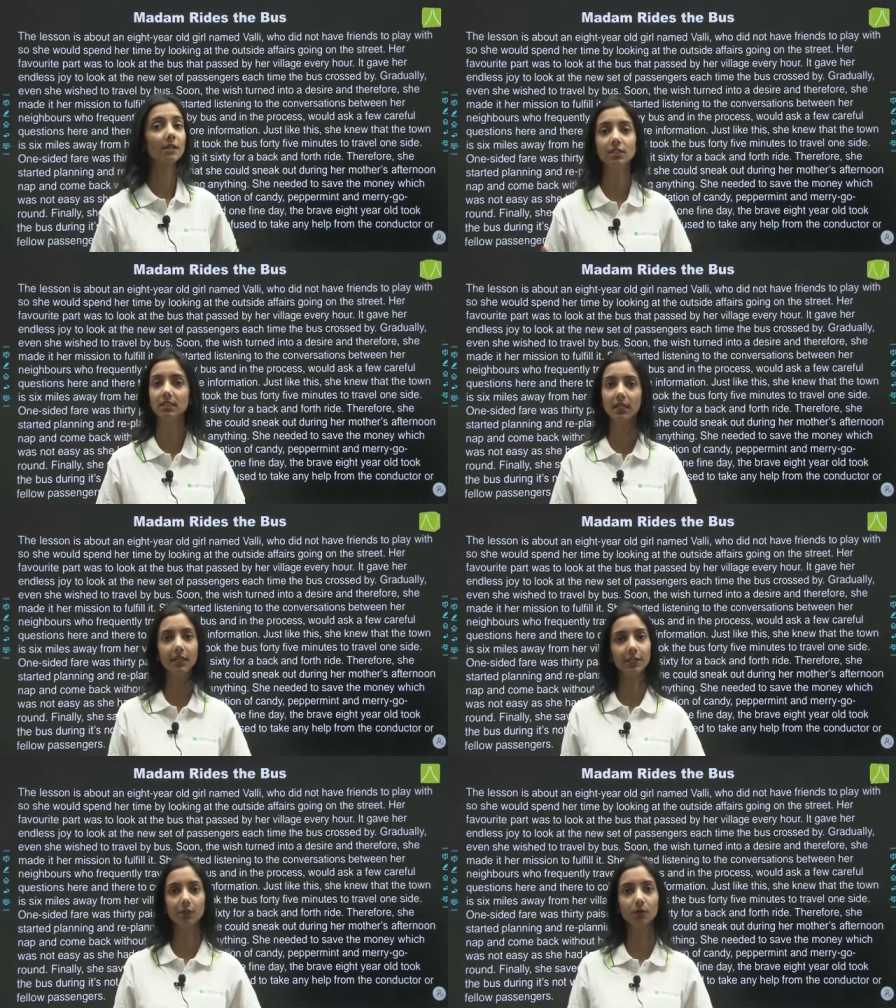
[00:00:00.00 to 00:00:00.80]
she is an
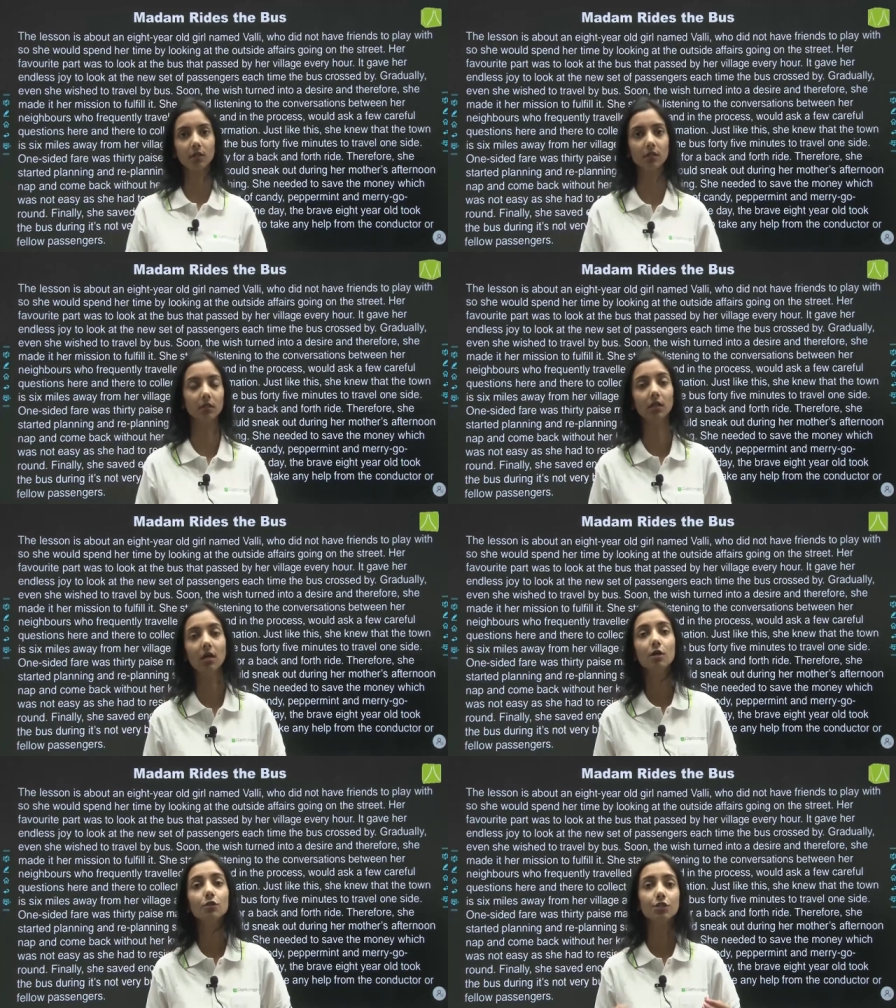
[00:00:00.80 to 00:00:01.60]
eight year old girl,
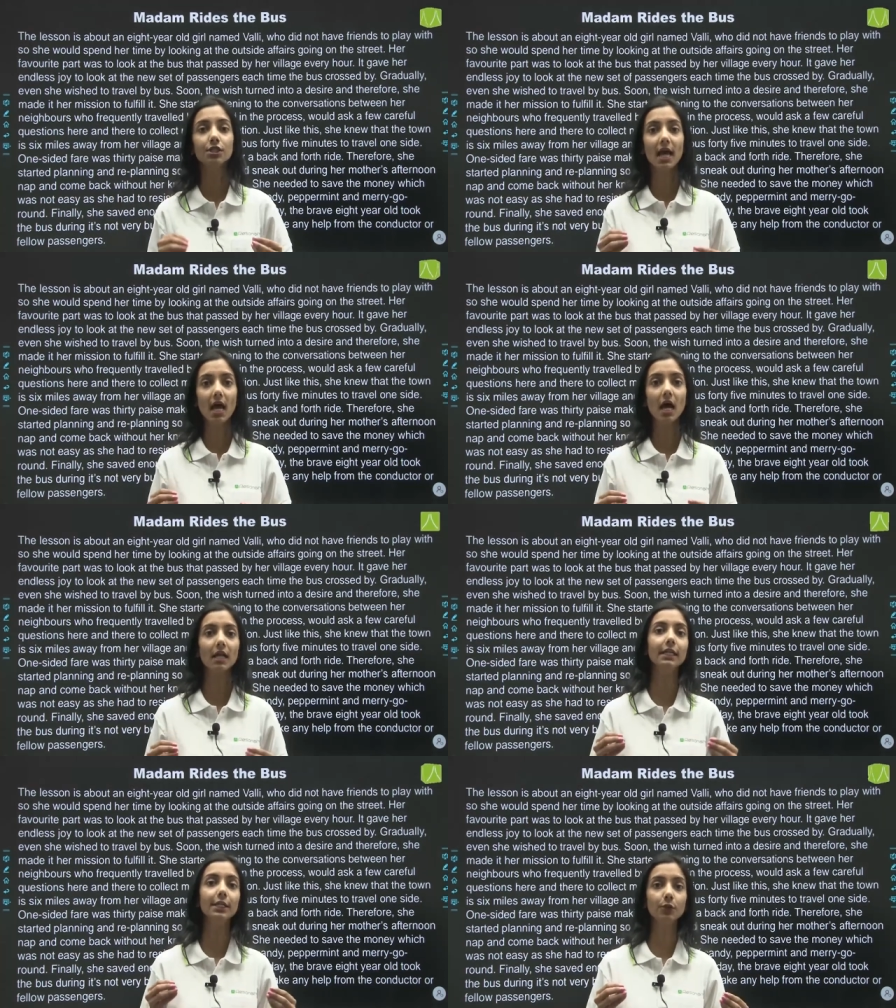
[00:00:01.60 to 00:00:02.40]
so she
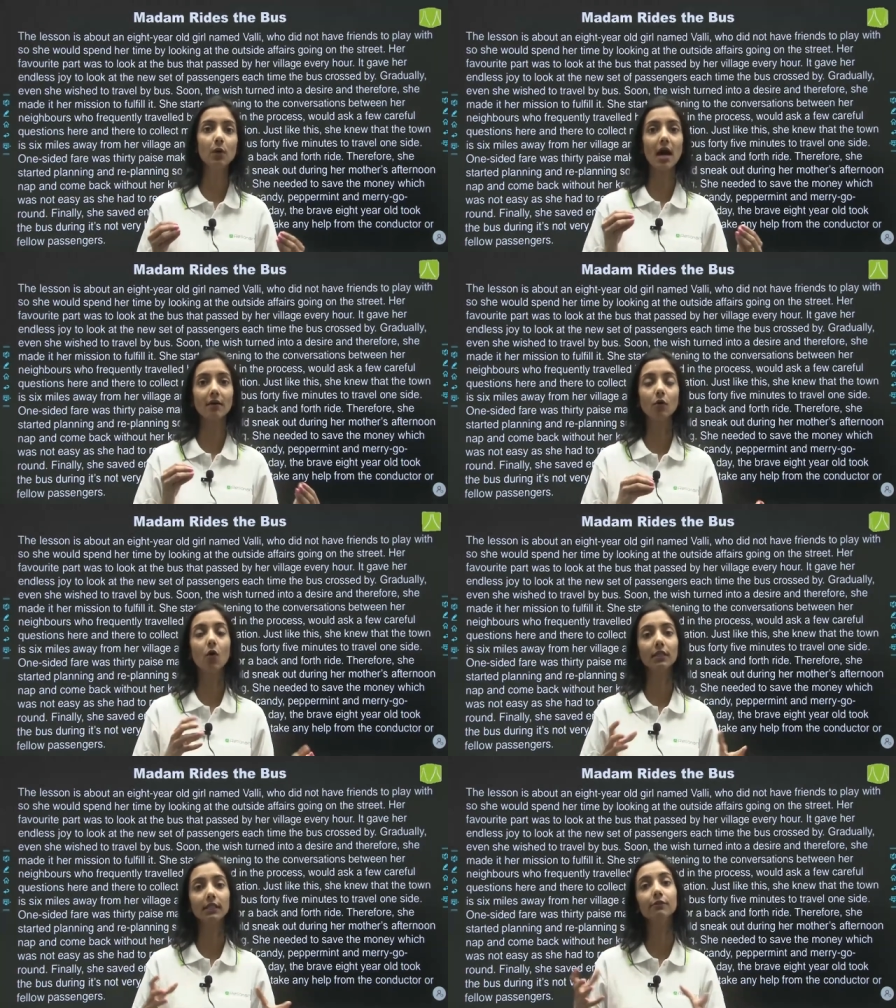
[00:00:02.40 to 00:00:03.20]
need to have
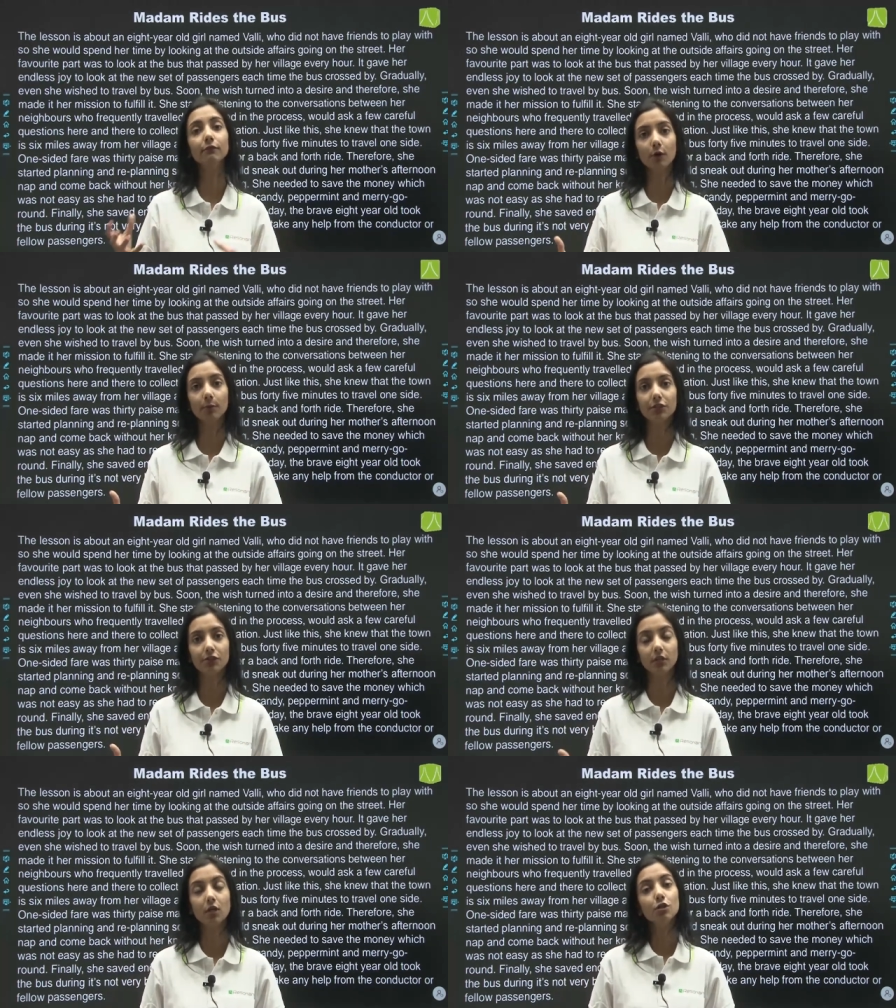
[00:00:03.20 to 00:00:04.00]
all the
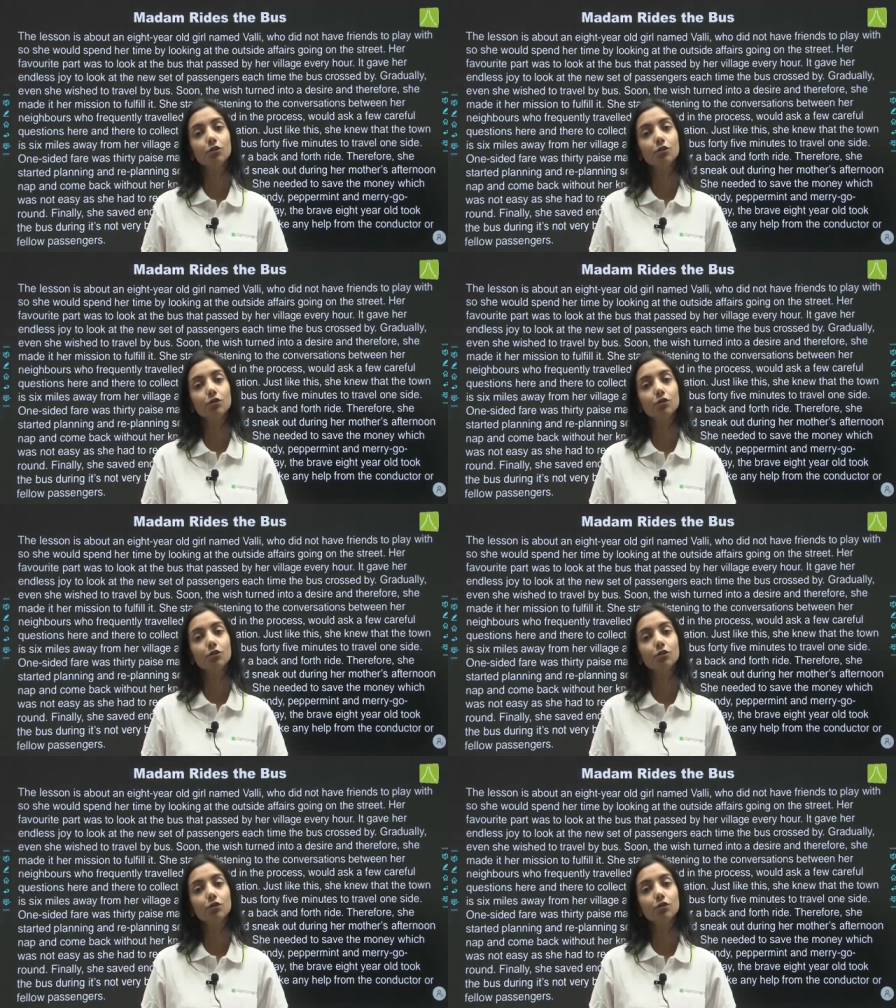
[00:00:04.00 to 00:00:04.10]
information.